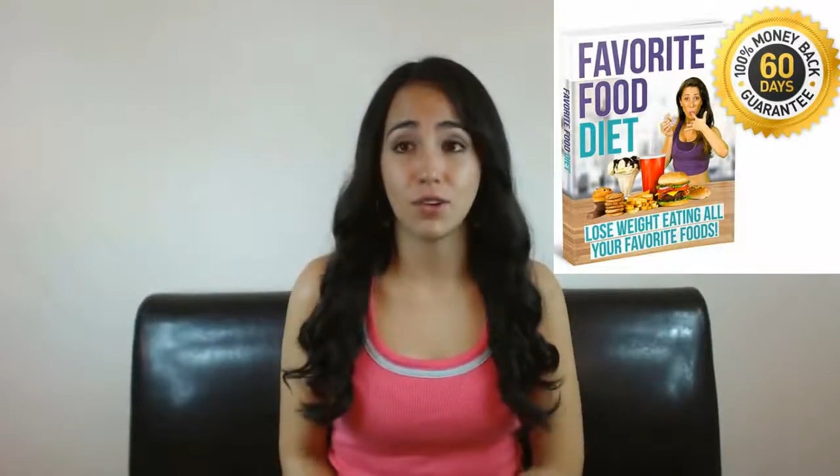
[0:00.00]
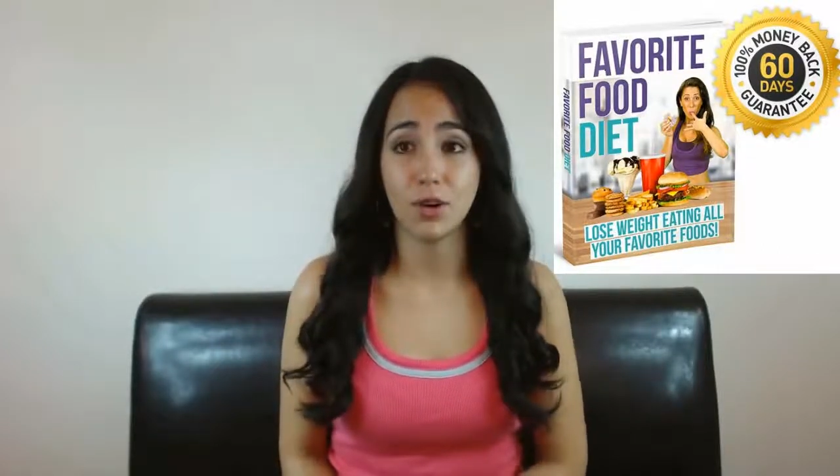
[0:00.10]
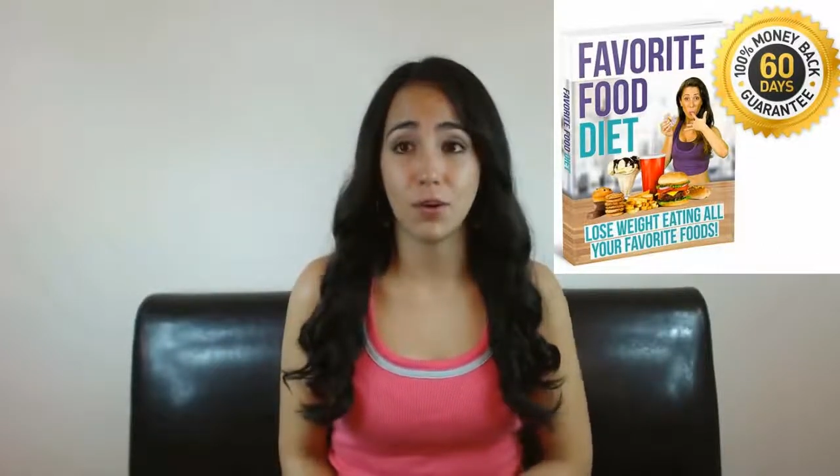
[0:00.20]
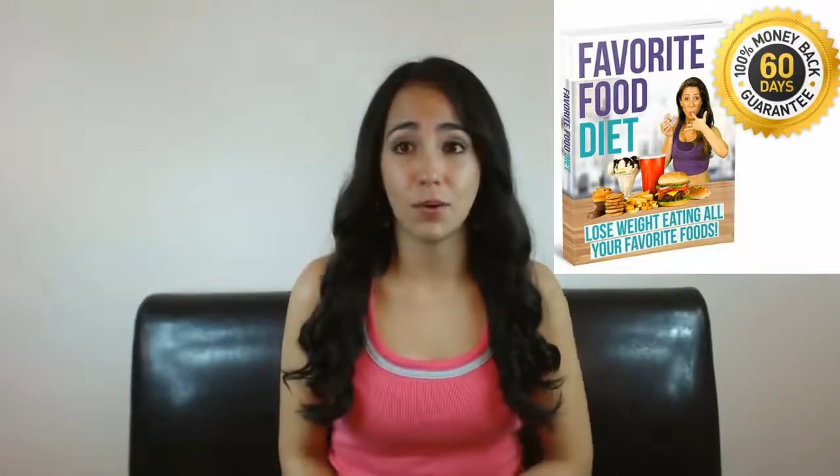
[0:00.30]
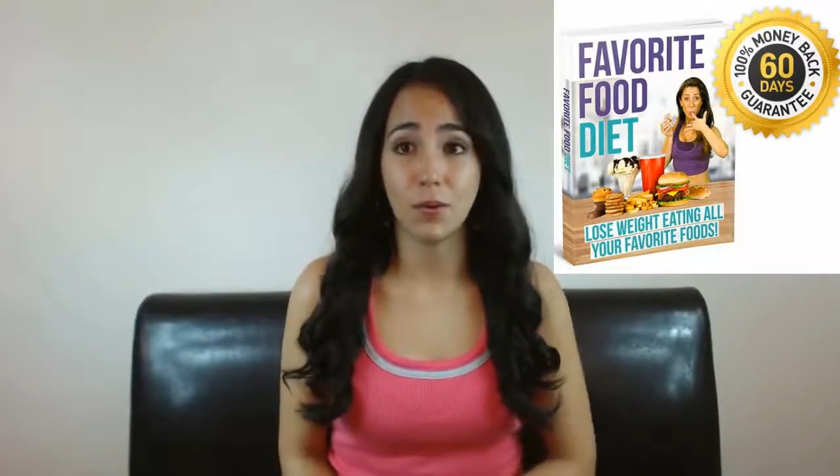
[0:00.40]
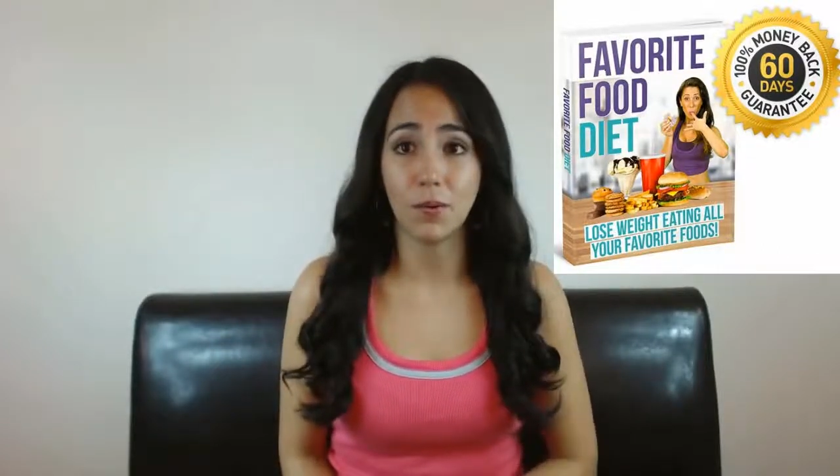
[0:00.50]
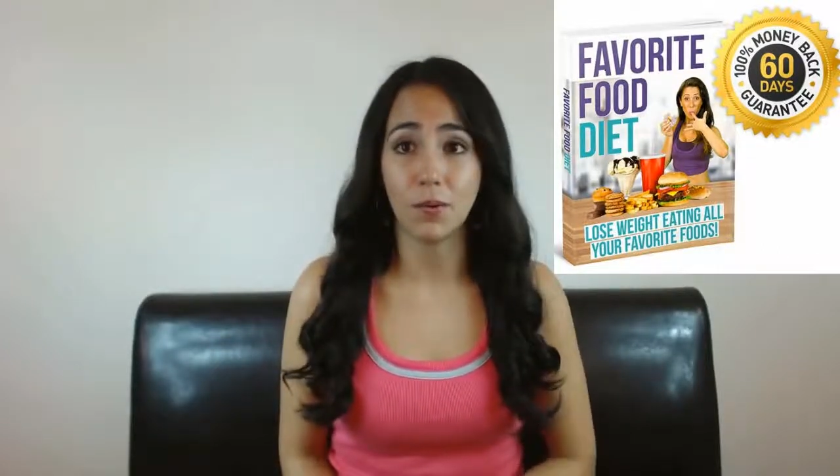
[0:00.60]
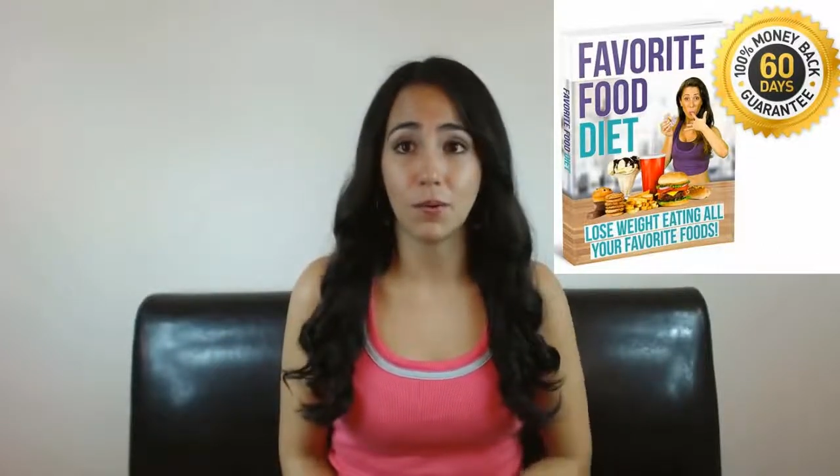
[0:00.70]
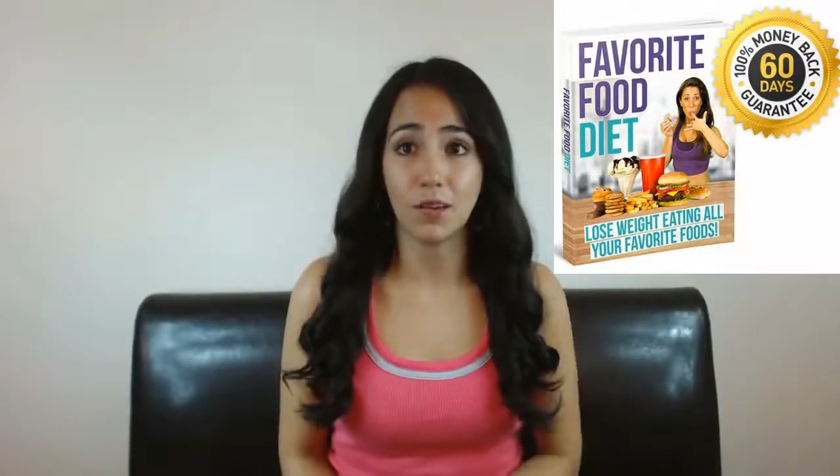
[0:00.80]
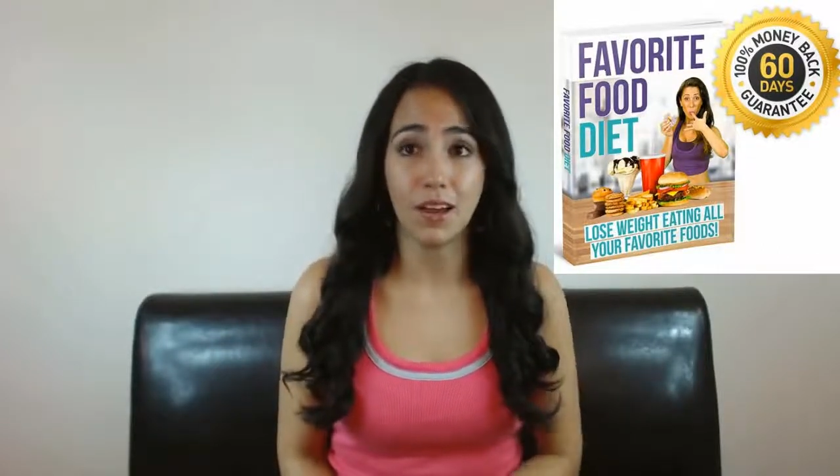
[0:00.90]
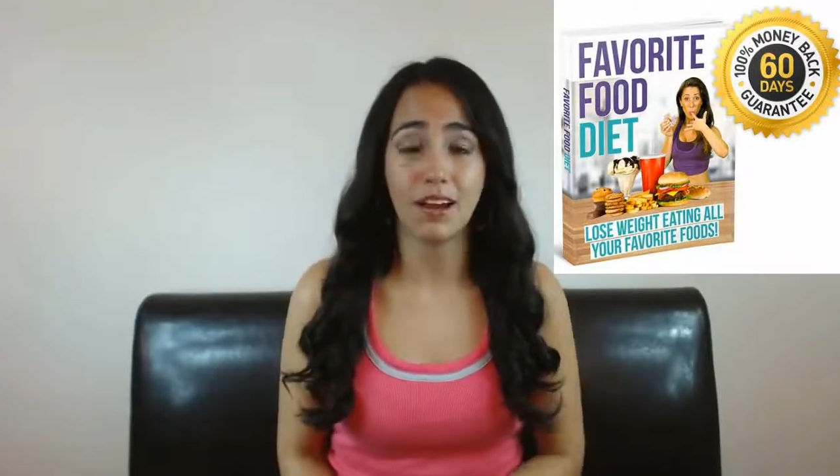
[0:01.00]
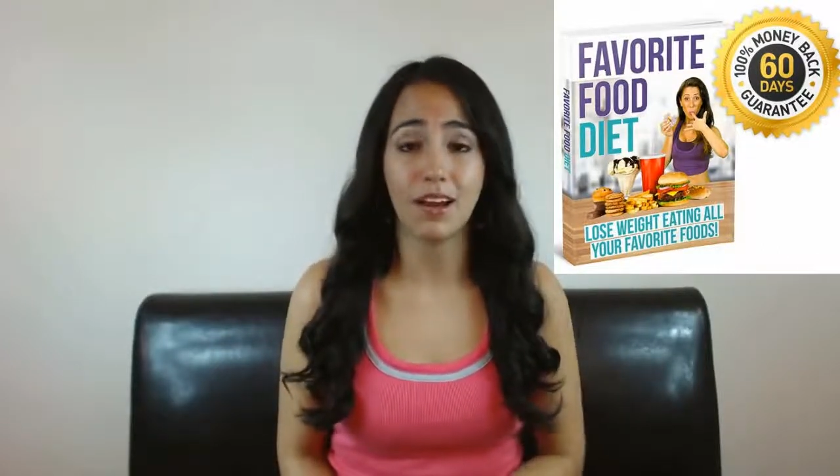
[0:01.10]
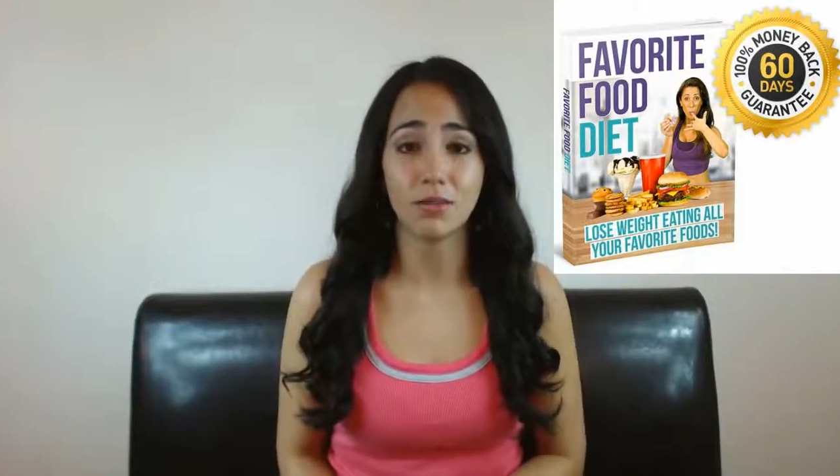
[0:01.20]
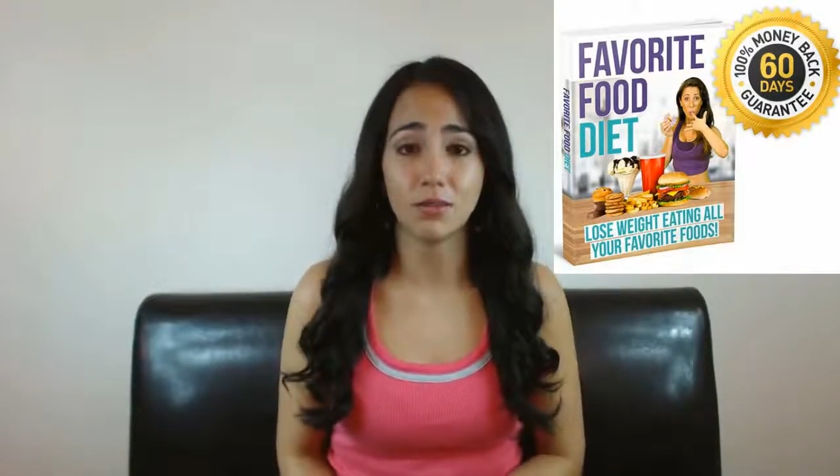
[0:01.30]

So yeah,